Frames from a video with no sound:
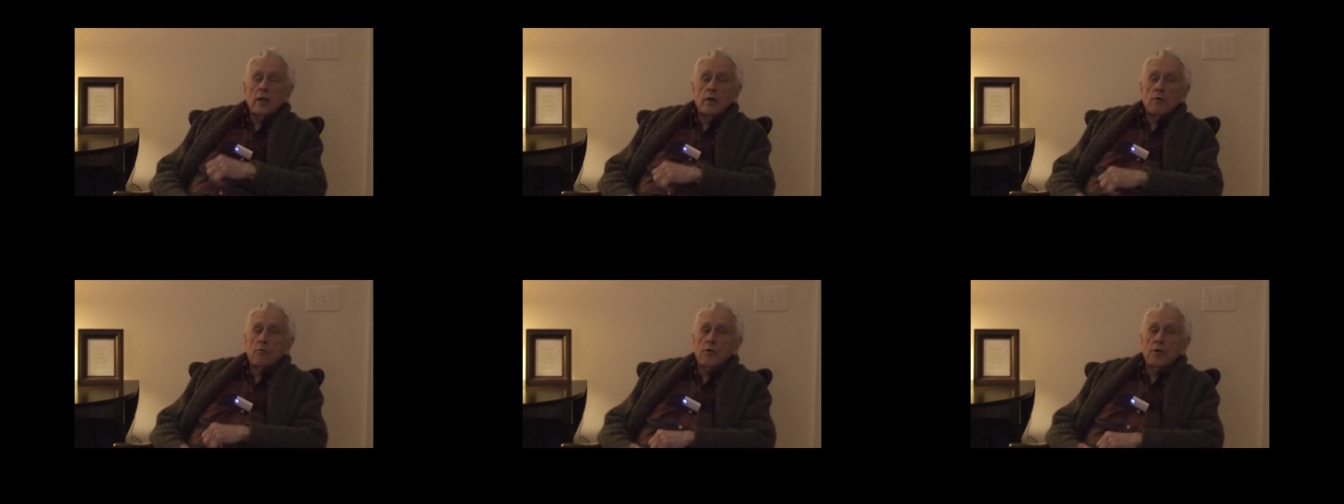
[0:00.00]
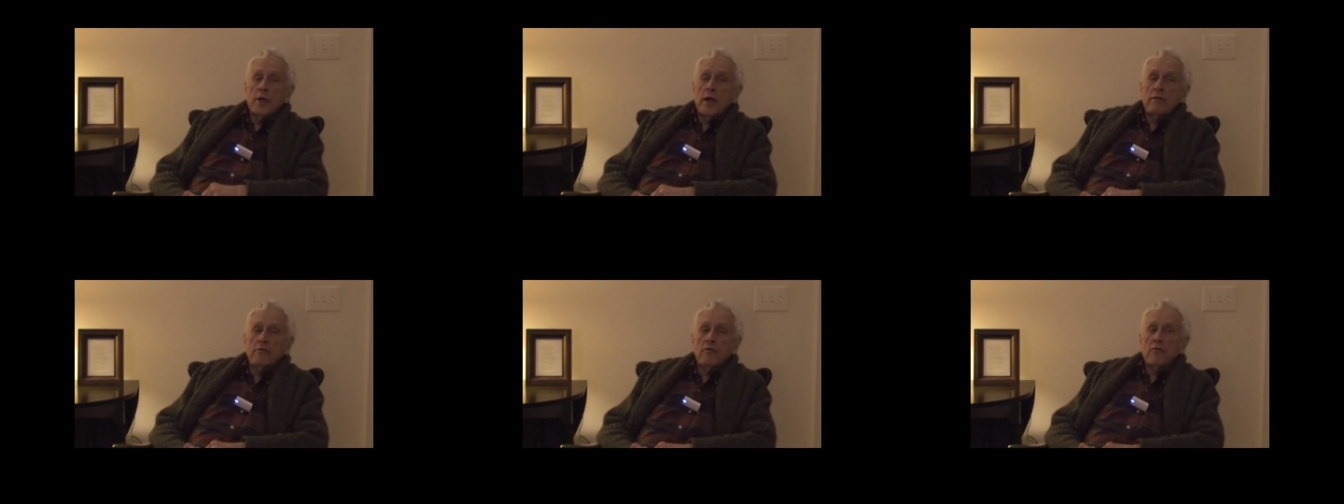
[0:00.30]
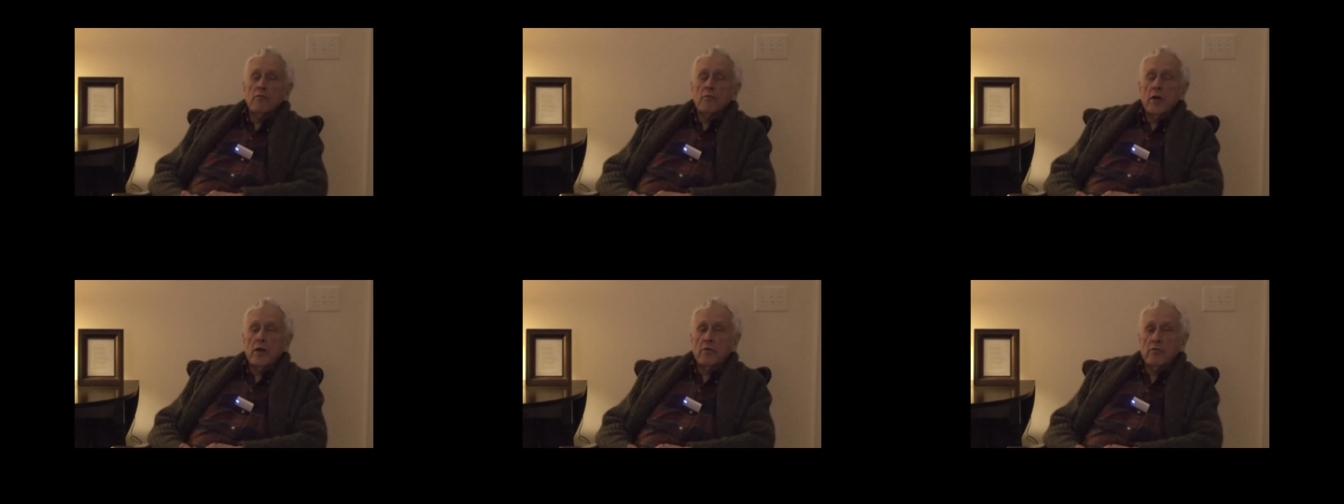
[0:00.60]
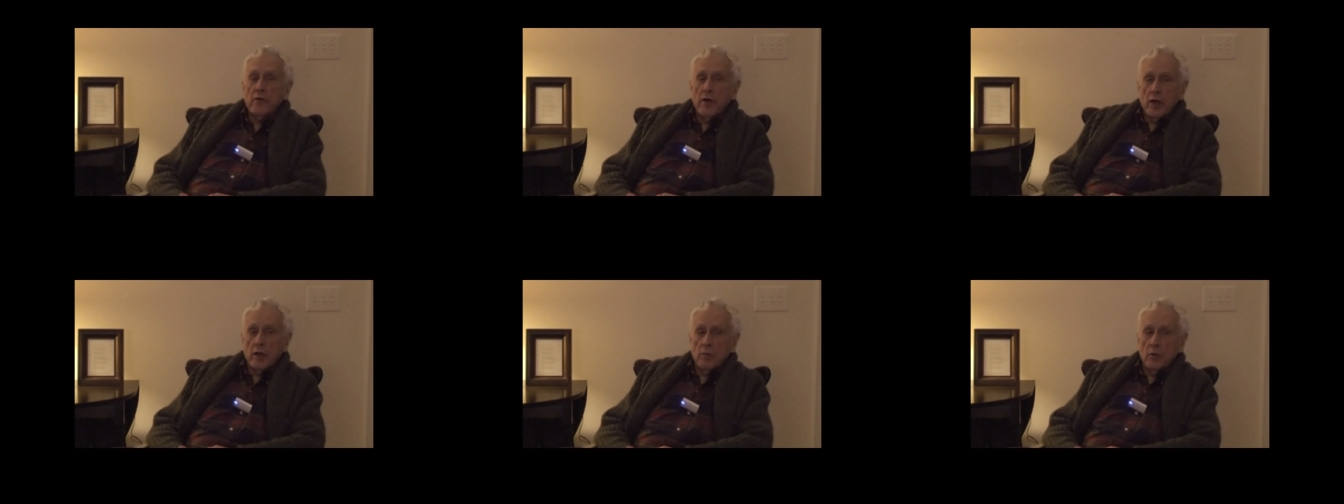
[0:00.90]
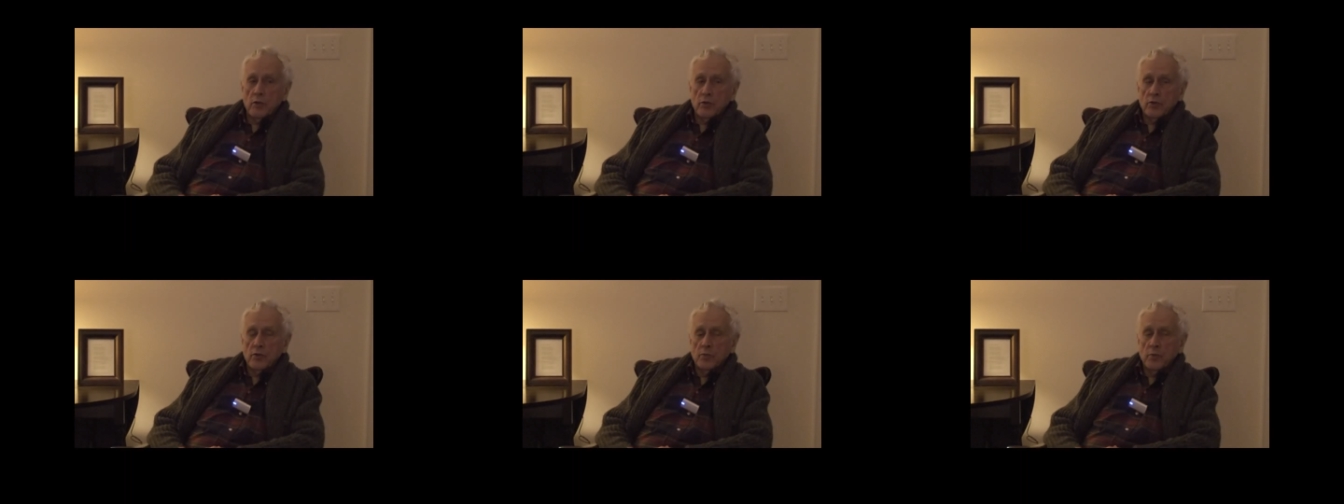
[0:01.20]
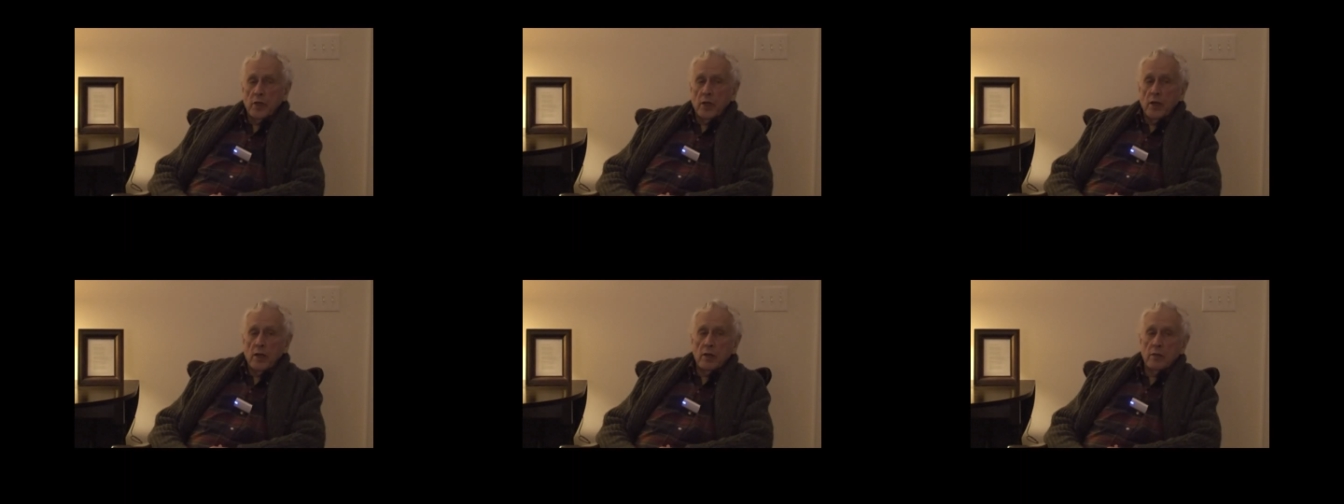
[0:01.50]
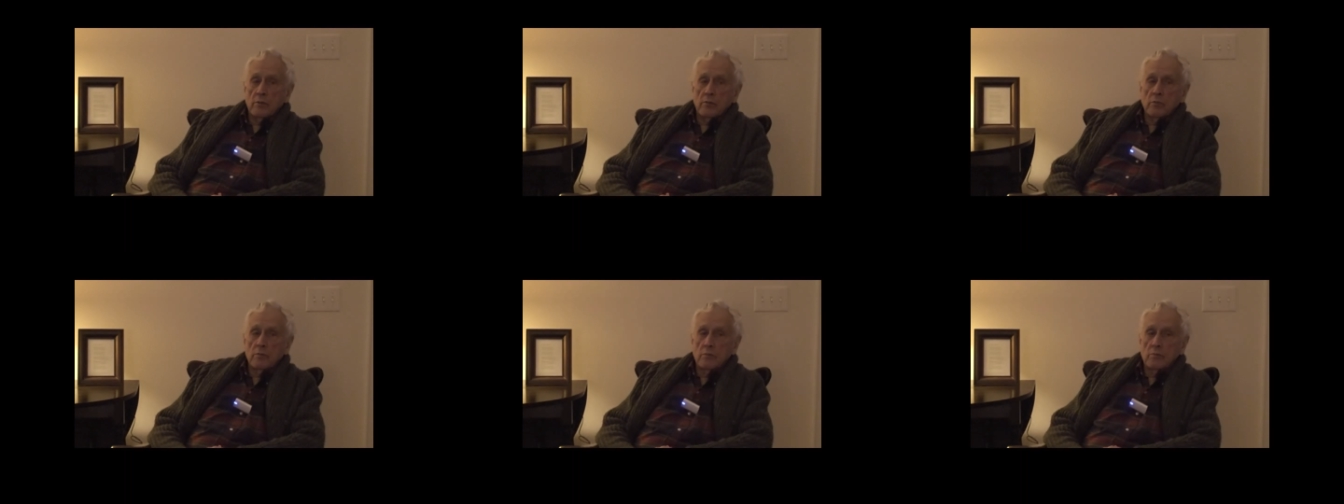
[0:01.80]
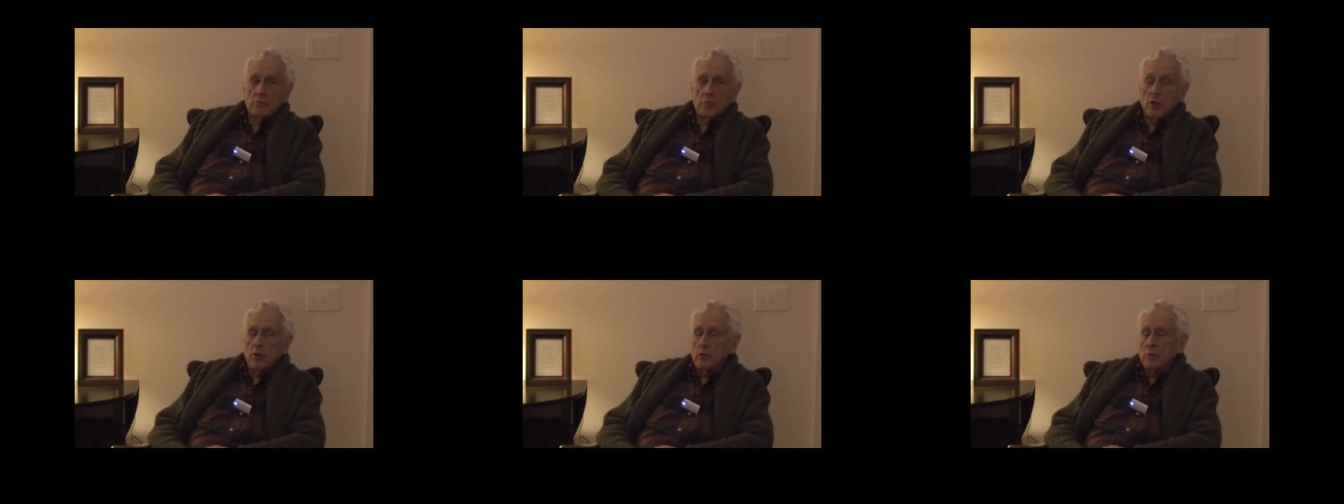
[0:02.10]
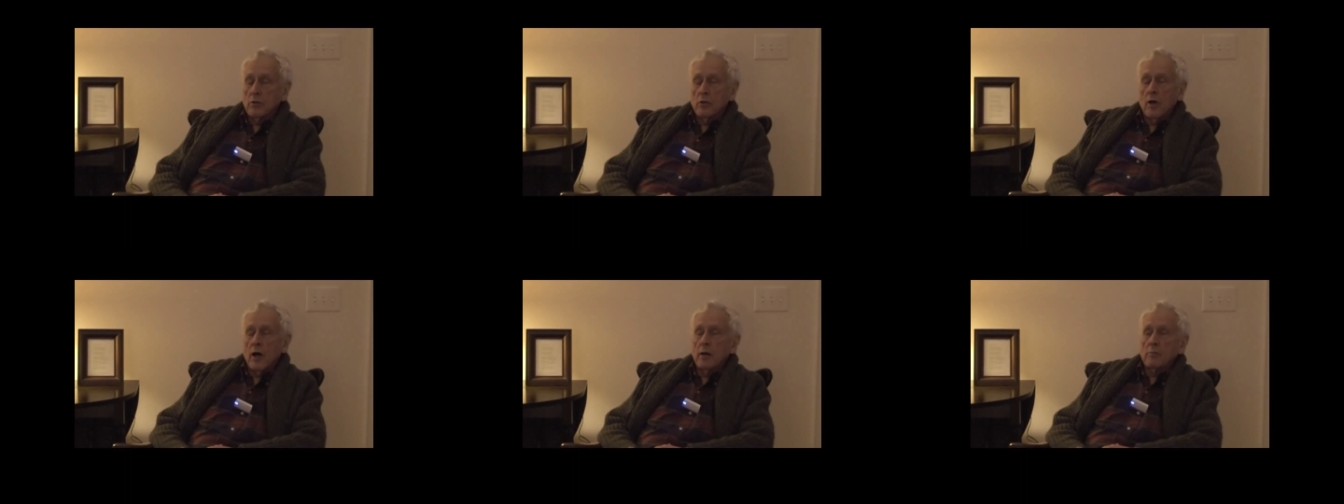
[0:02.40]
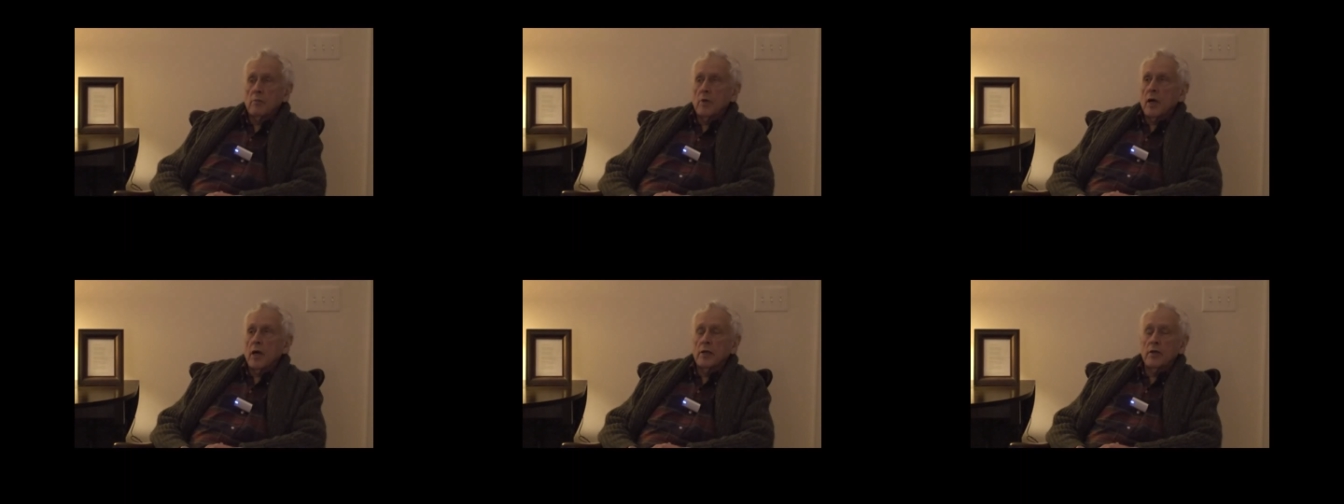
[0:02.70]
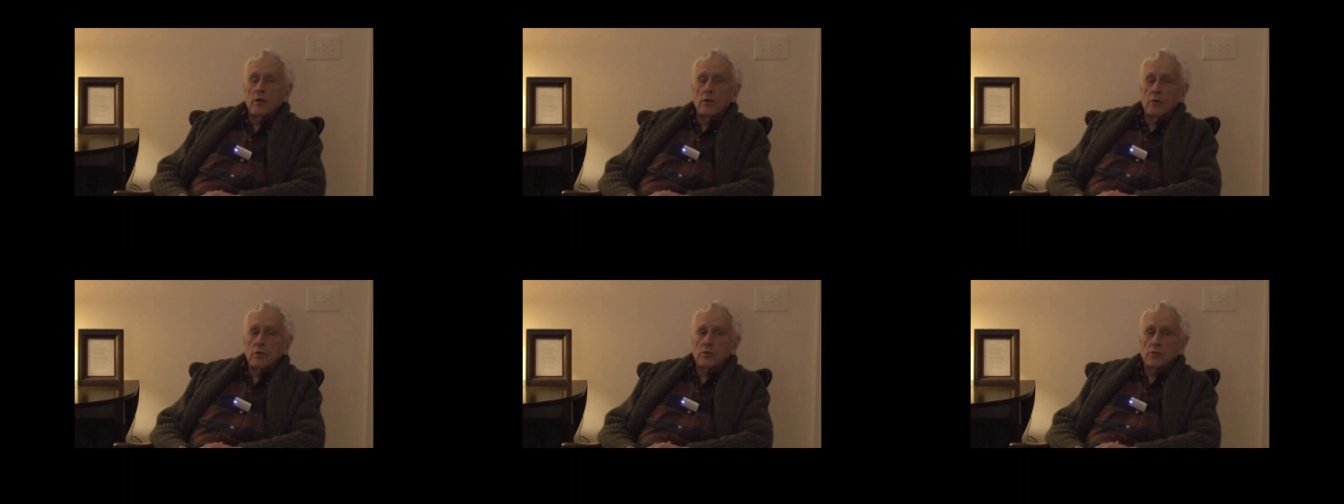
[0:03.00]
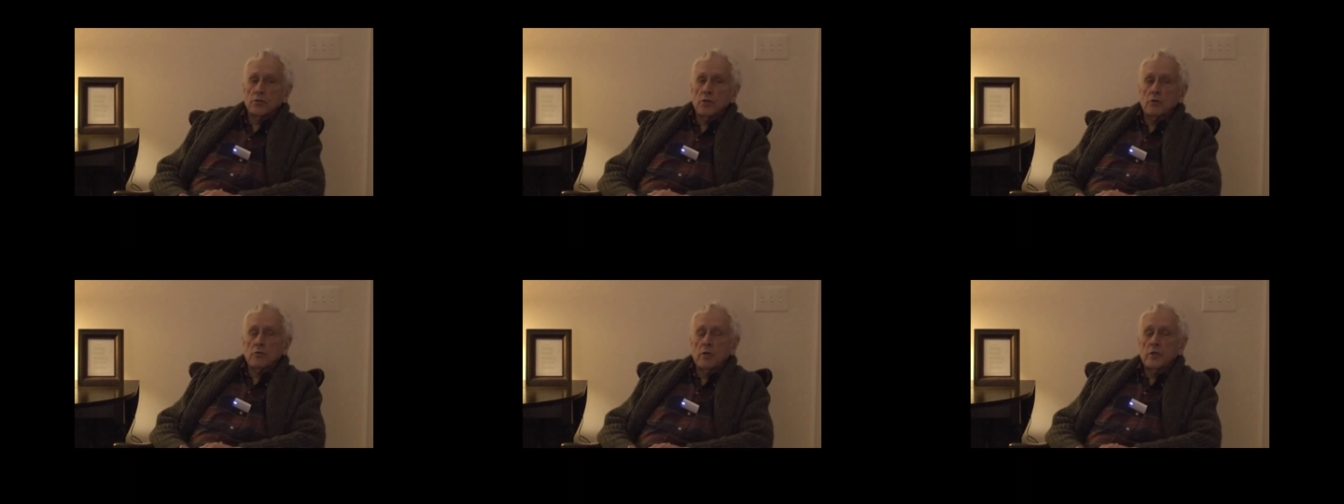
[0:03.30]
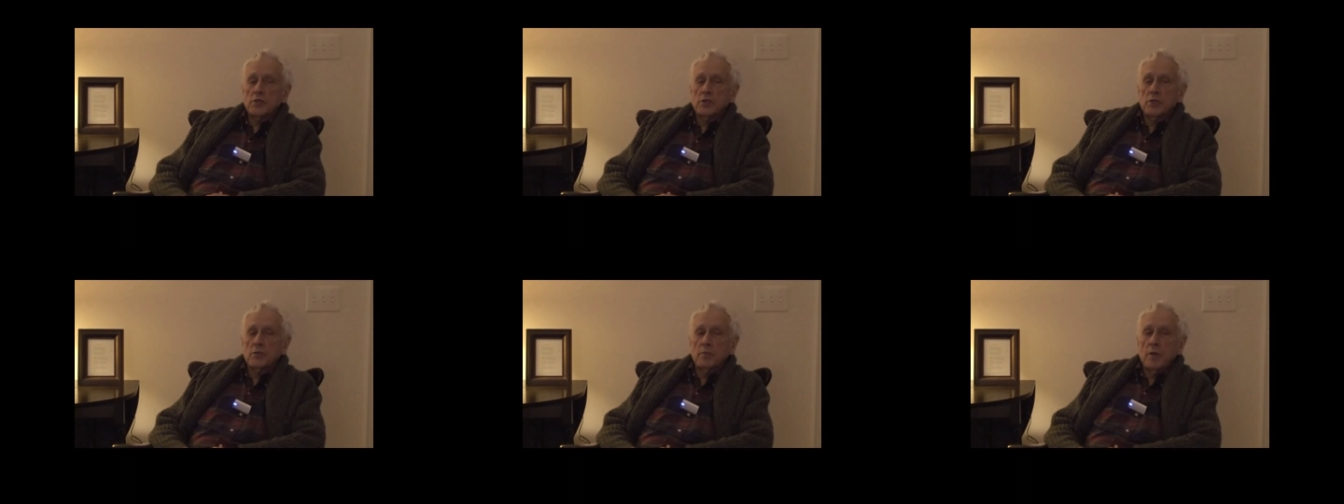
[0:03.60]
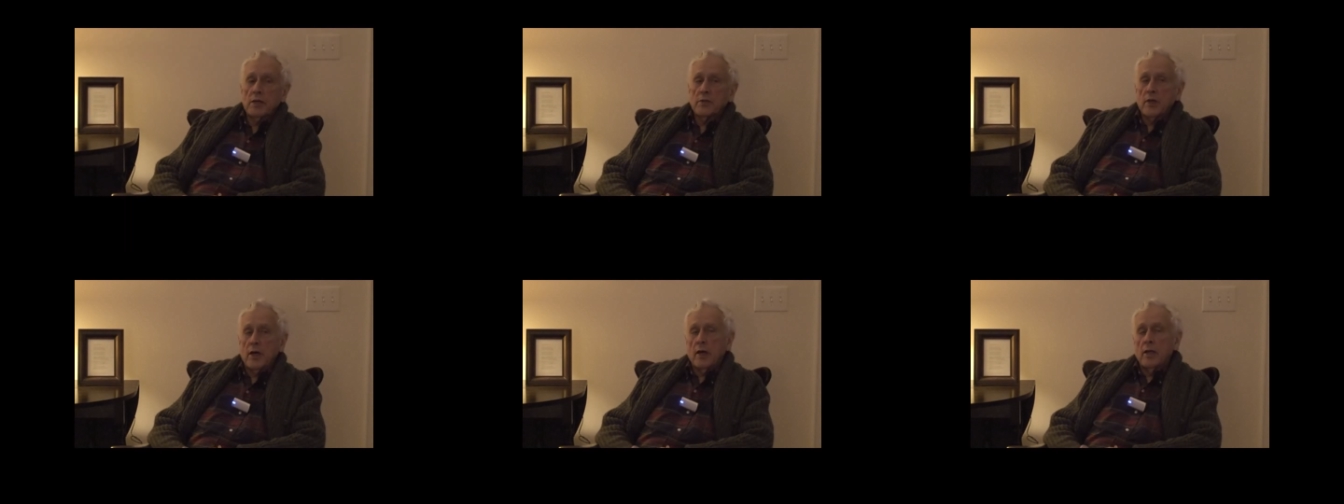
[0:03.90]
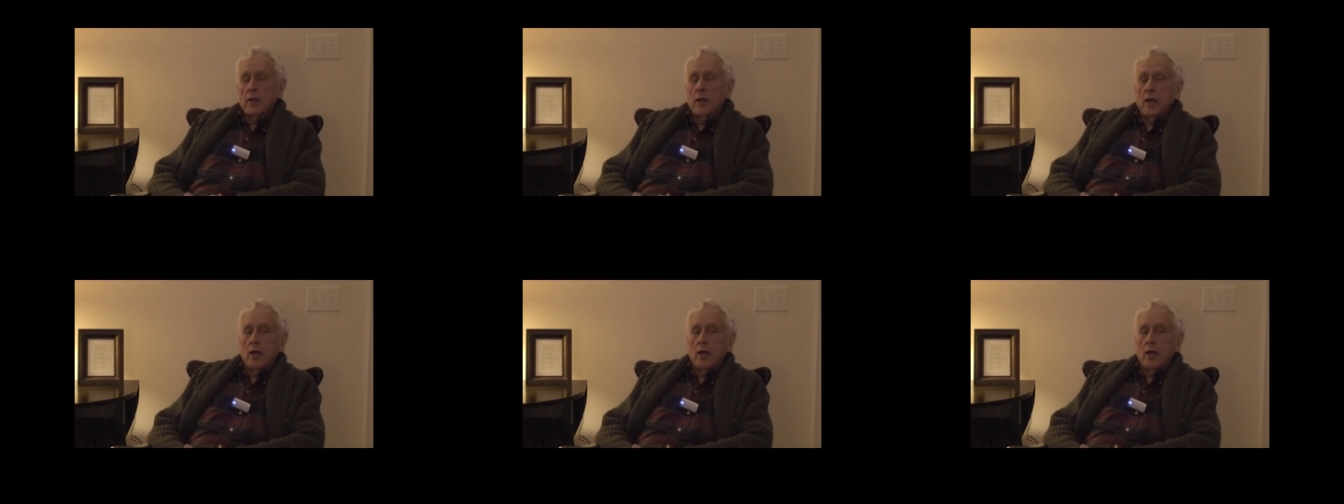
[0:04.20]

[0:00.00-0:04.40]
it would never have been available to me. I, no, no, I'm, i know. There's no question about that.